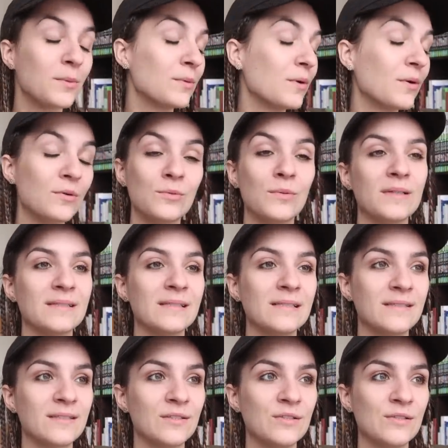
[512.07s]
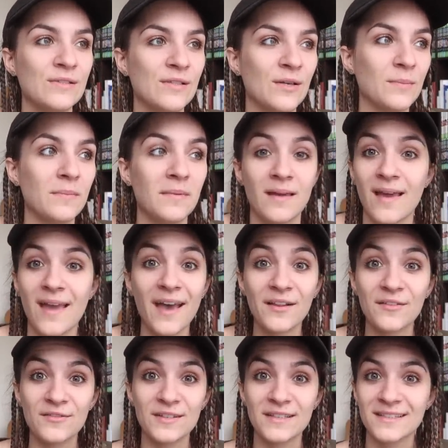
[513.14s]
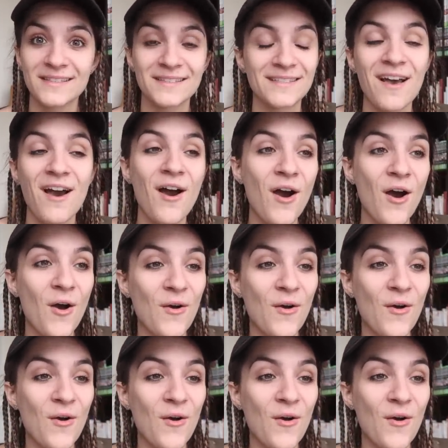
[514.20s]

we will always listen to some Elvis